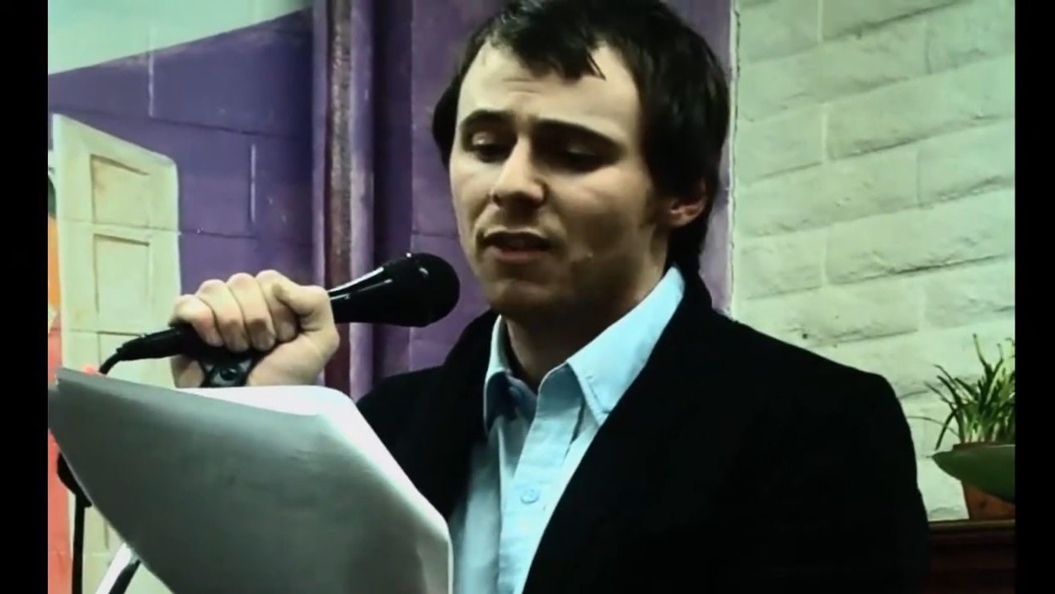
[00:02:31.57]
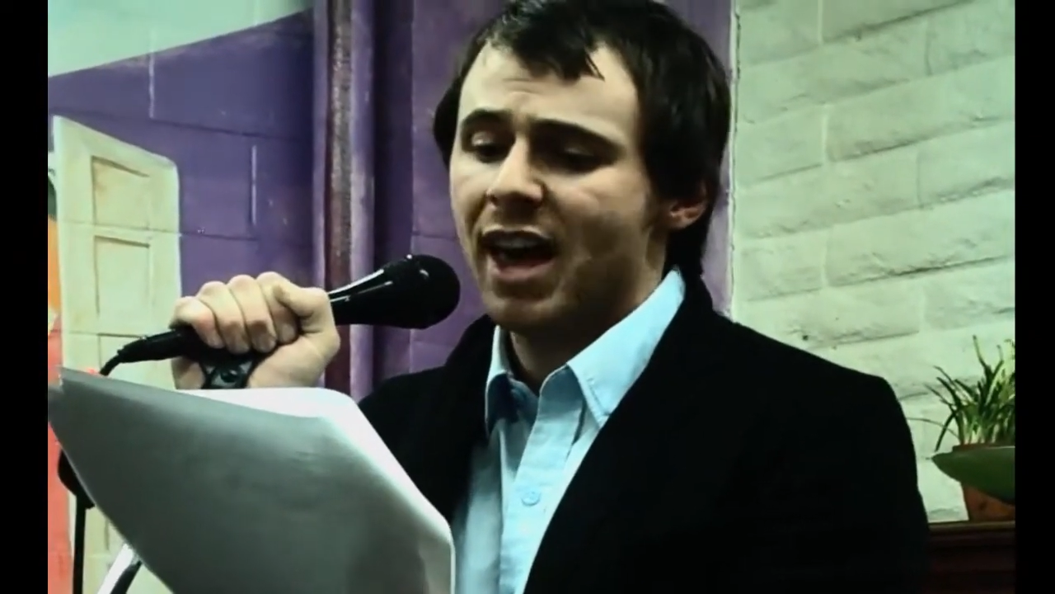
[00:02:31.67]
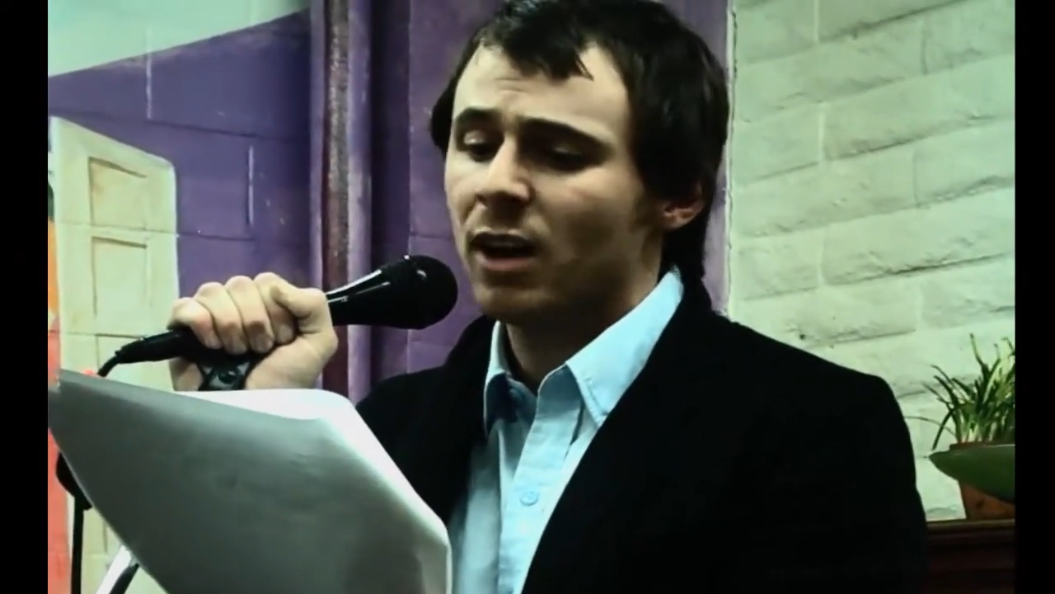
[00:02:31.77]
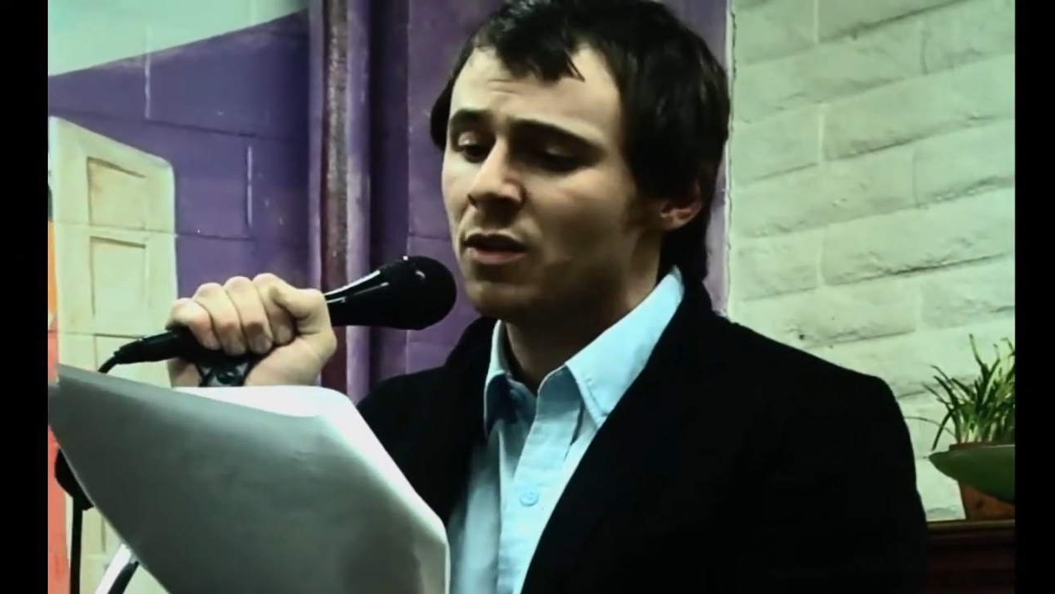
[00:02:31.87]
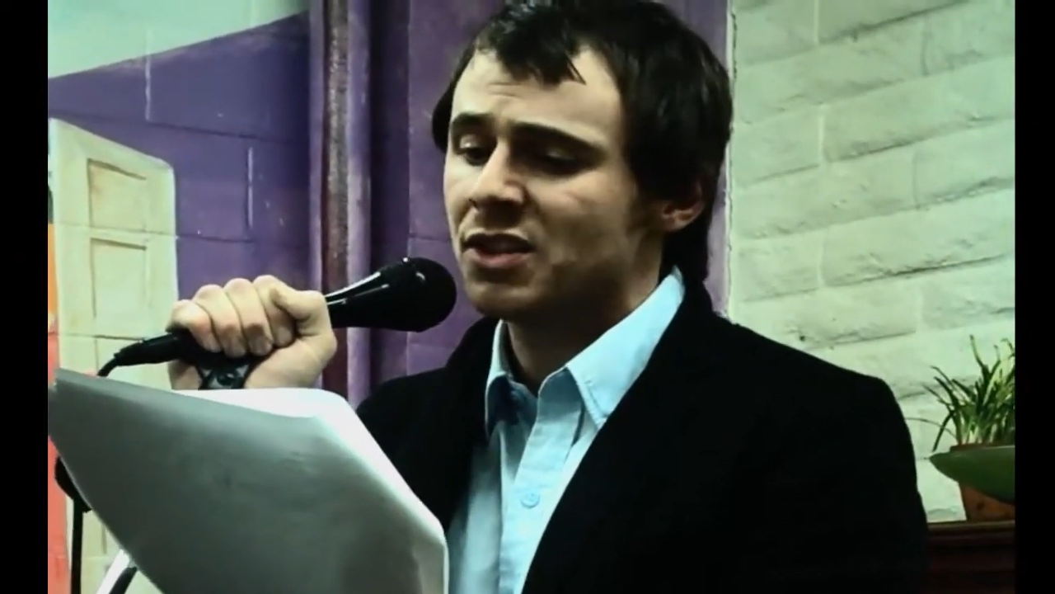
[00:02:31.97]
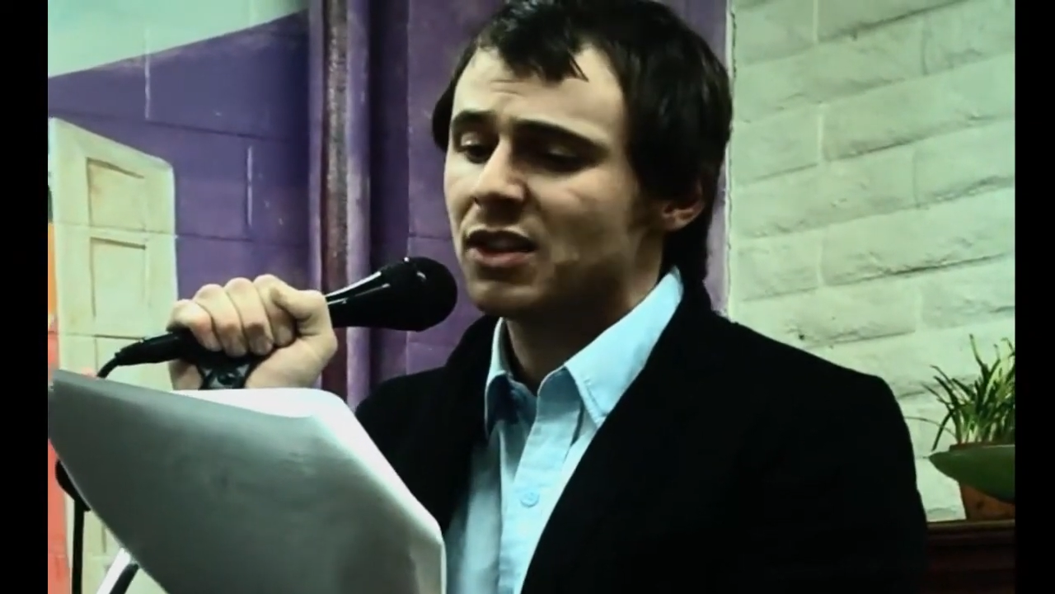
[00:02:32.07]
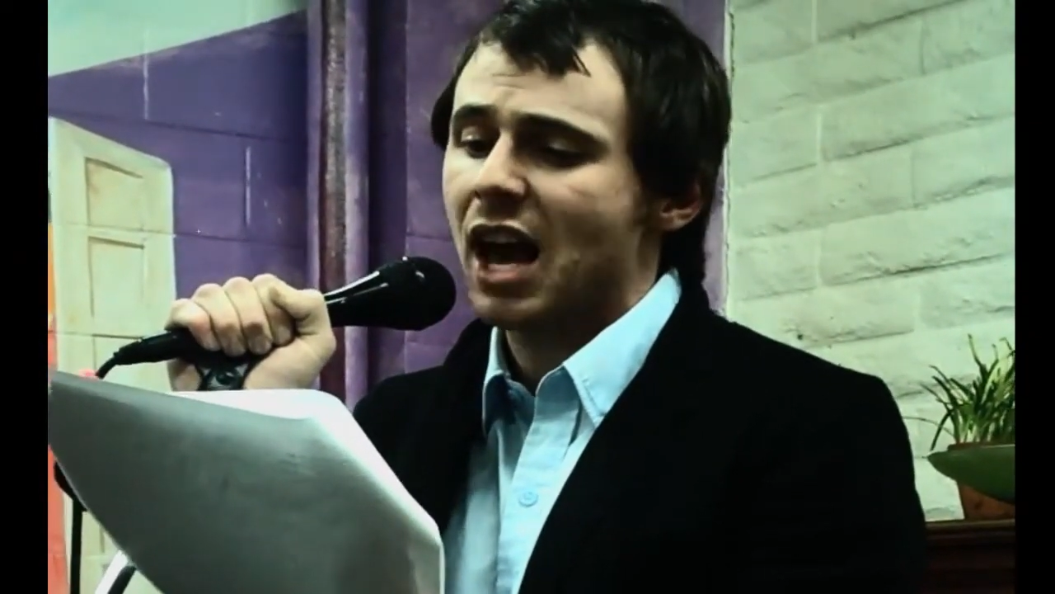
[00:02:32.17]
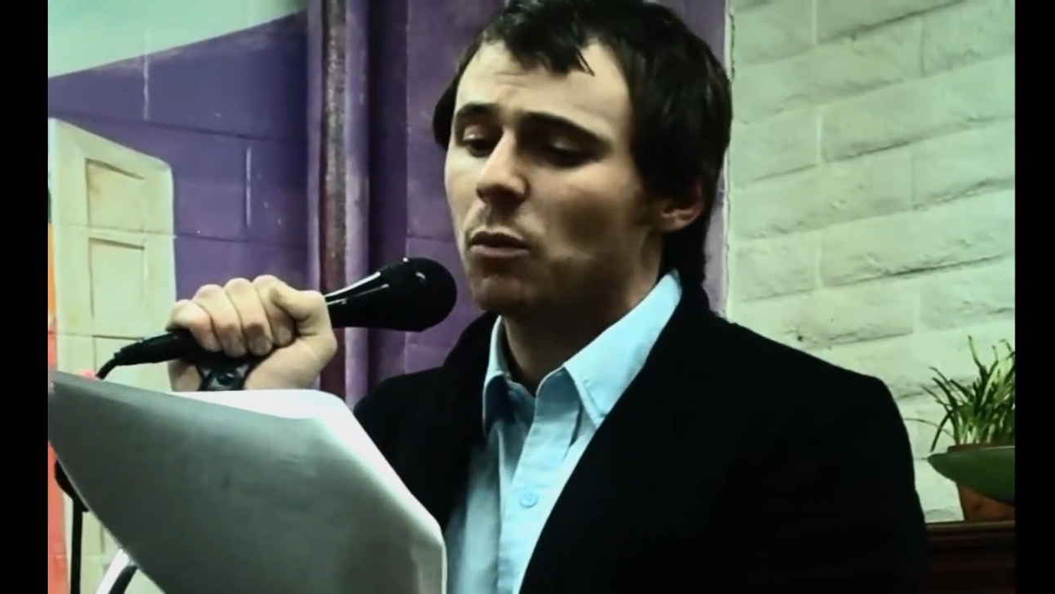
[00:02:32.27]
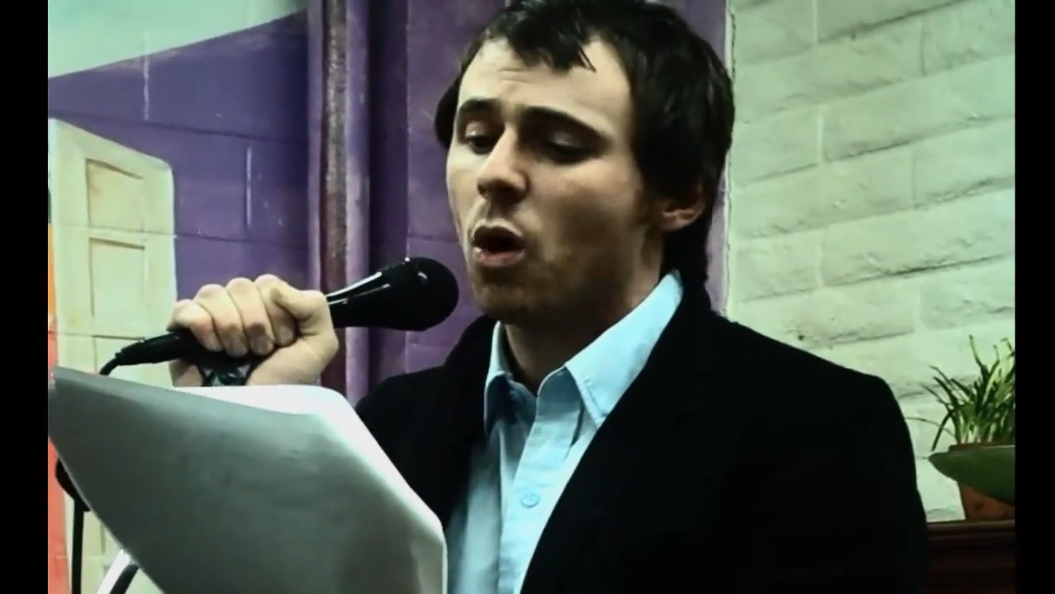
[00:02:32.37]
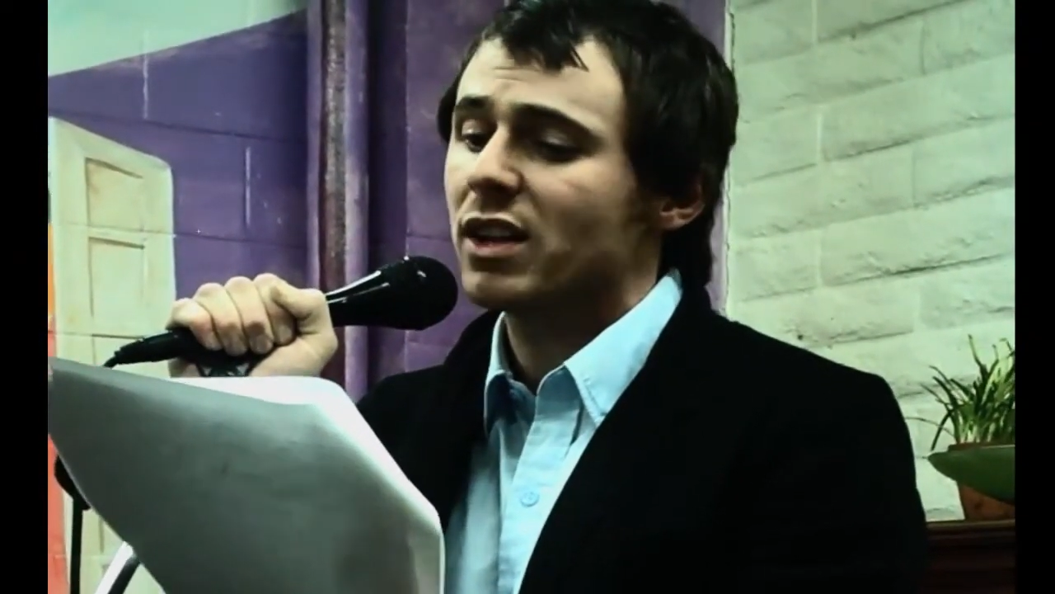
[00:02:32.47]
a head on the
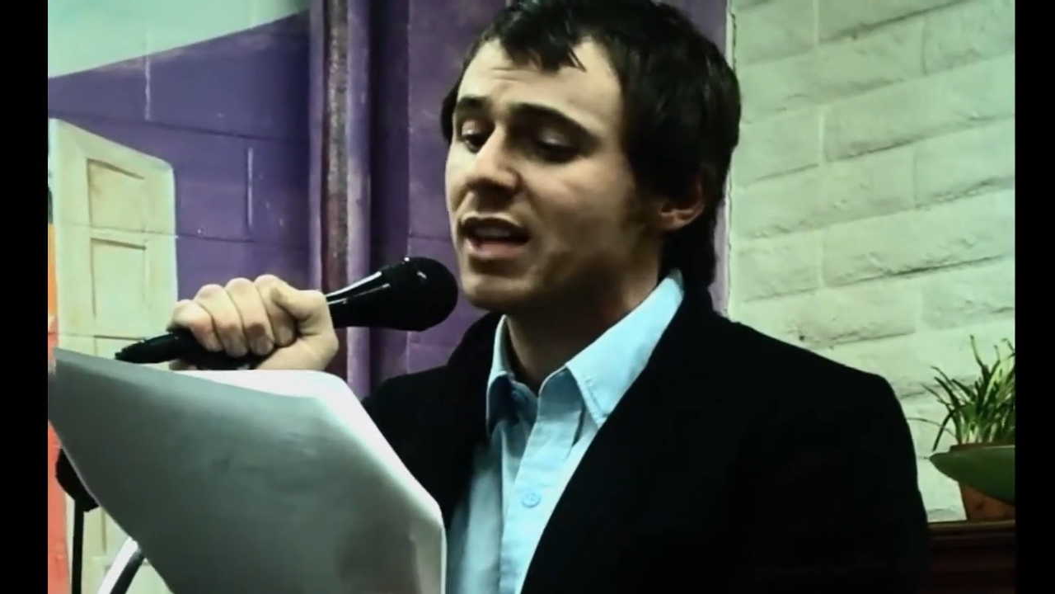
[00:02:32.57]
sidewalk,